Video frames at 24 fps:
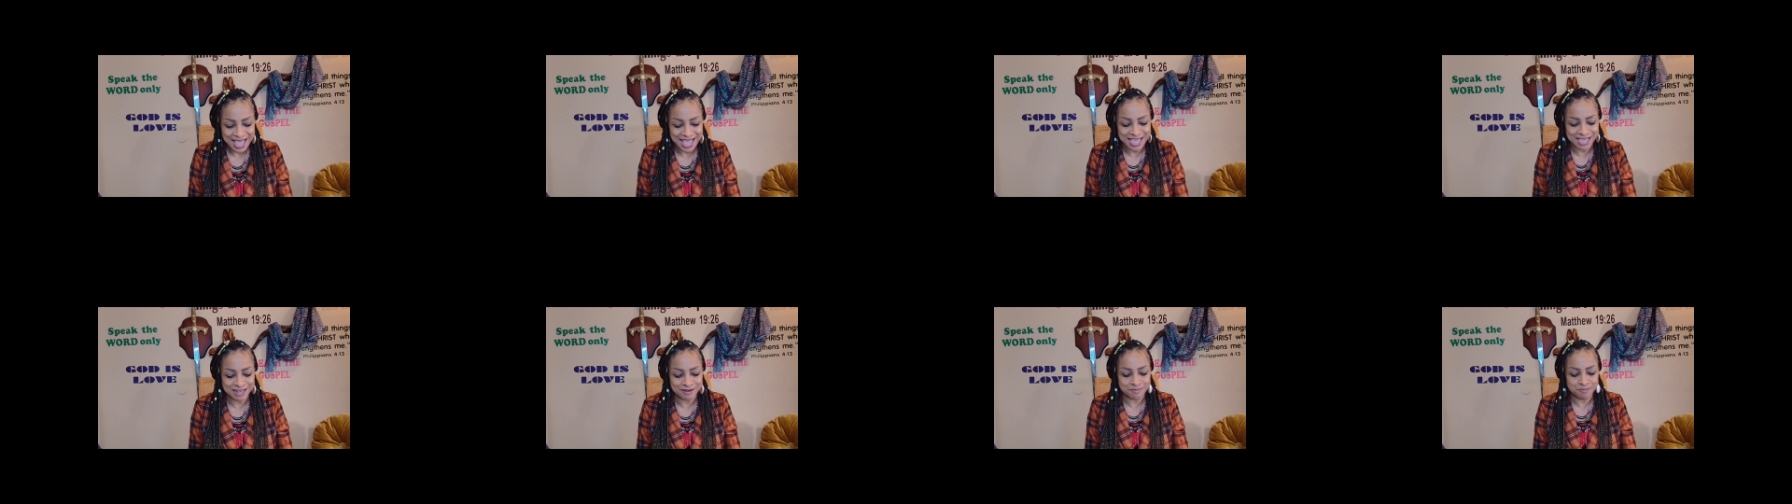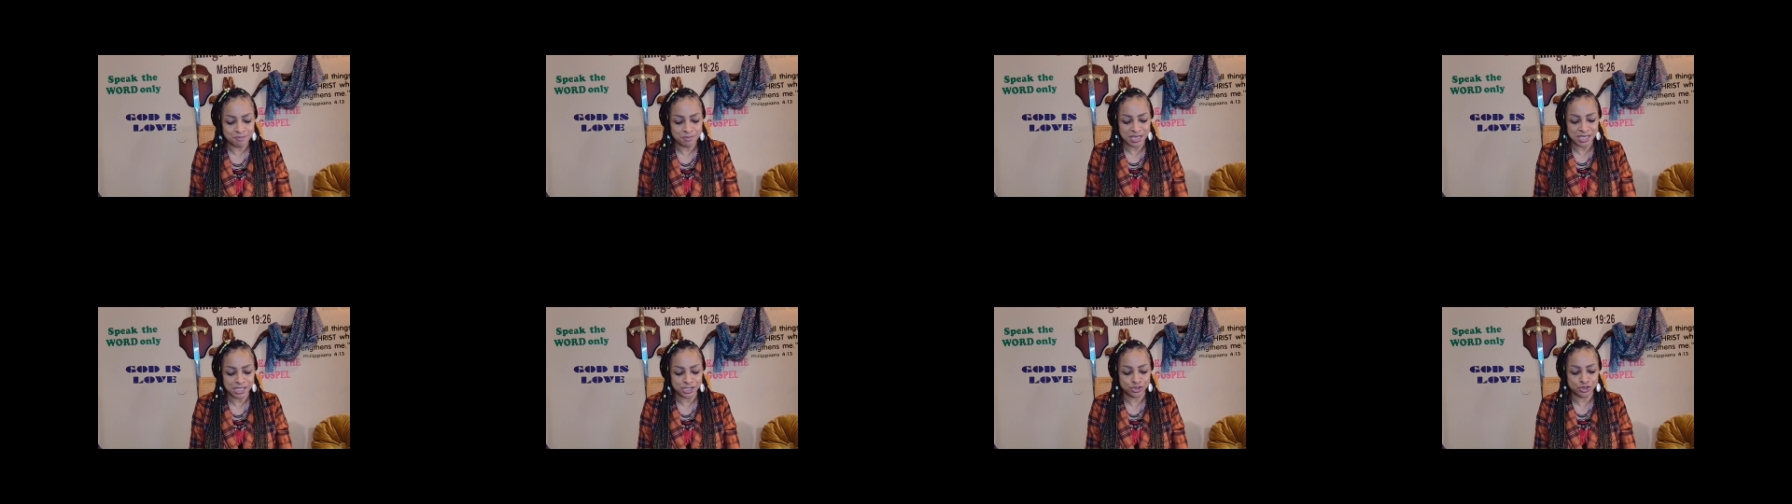It
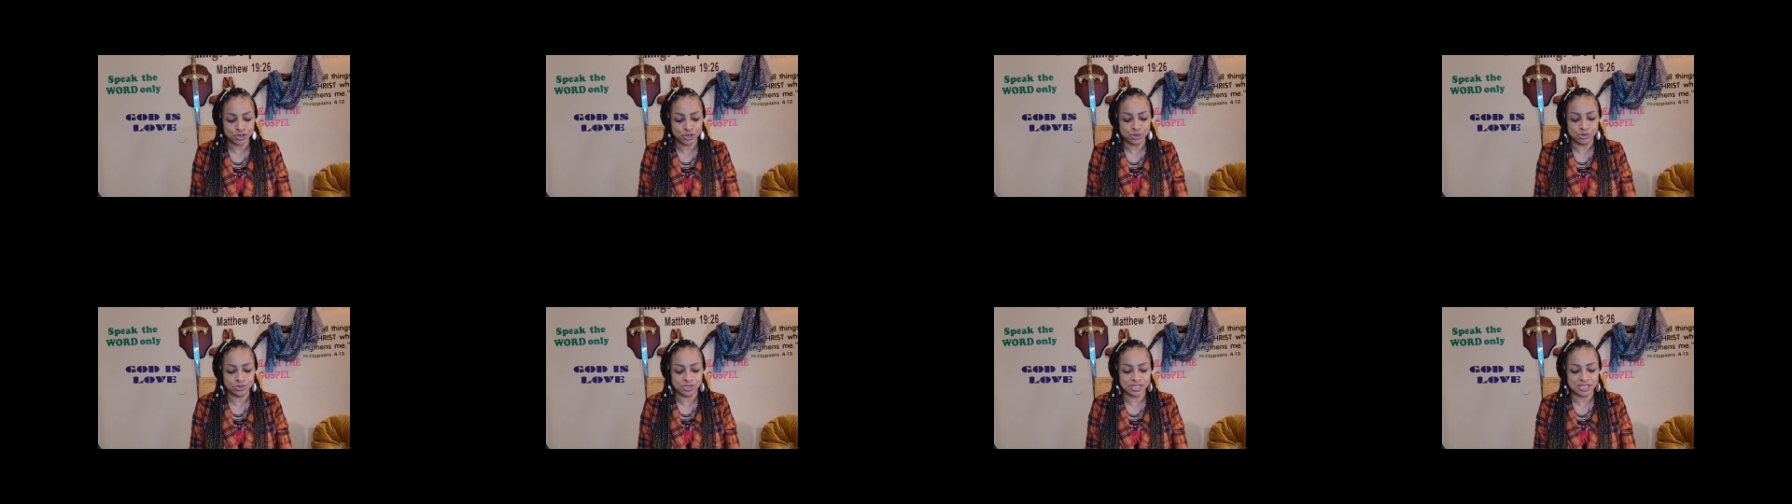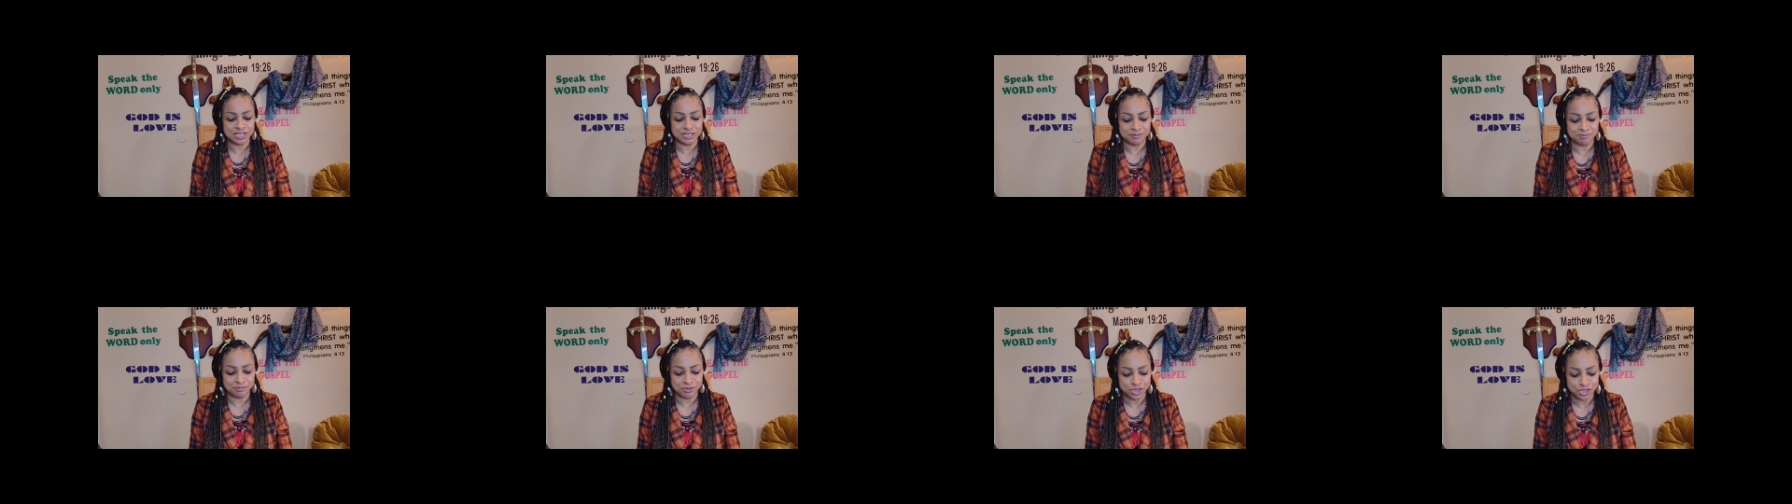means to
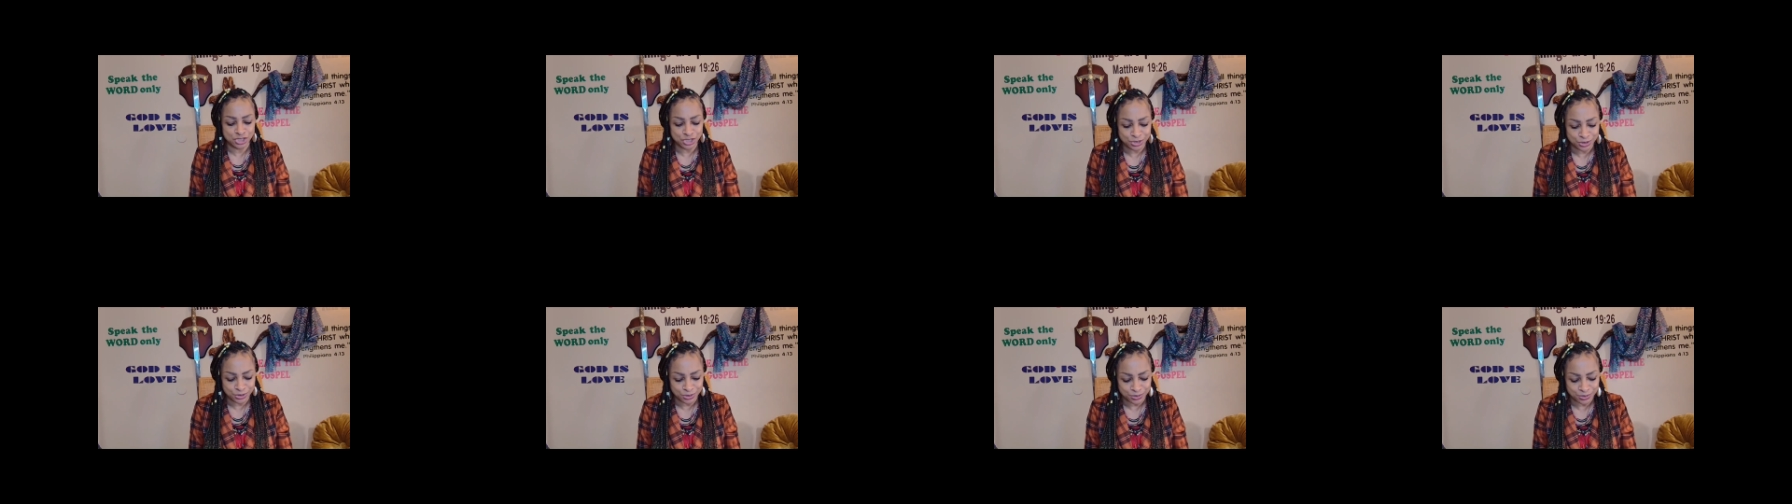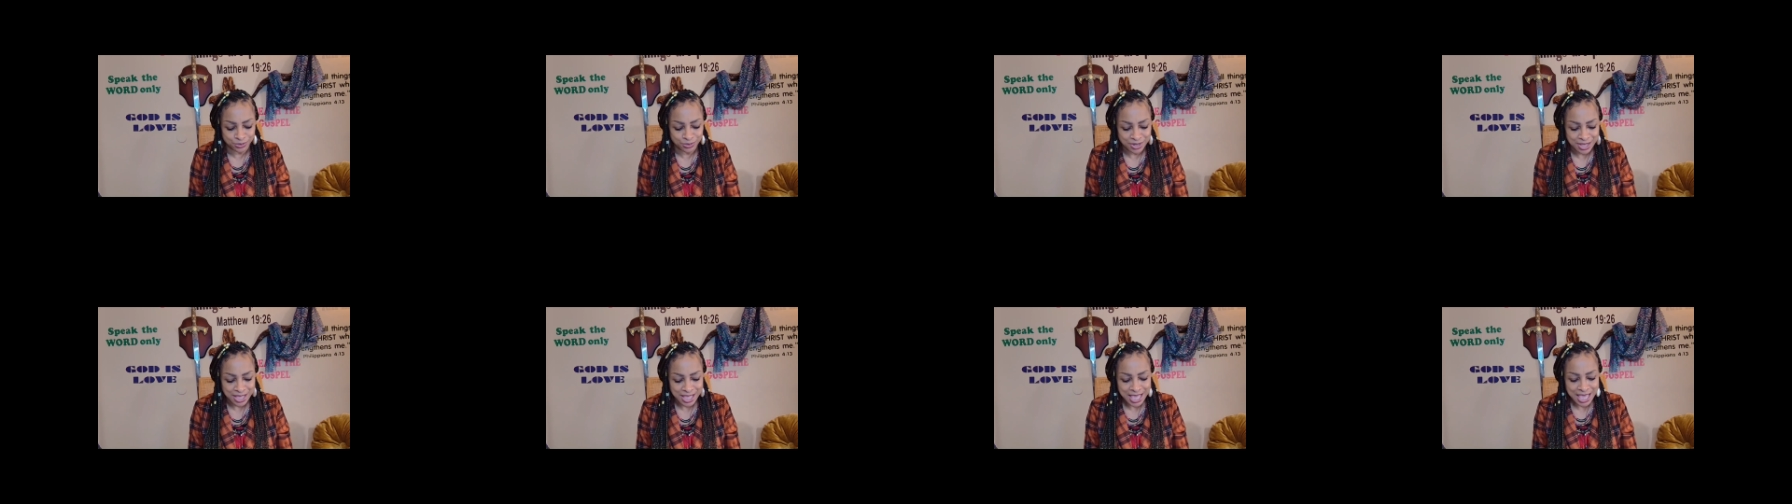
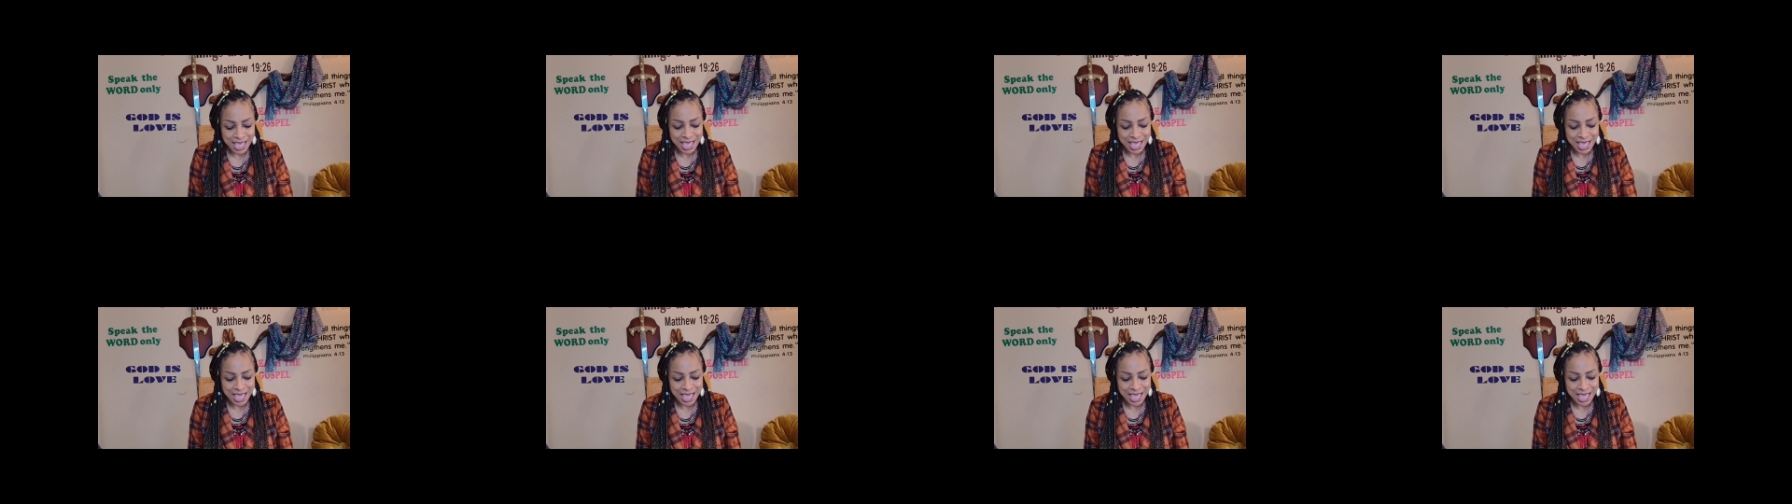subdue.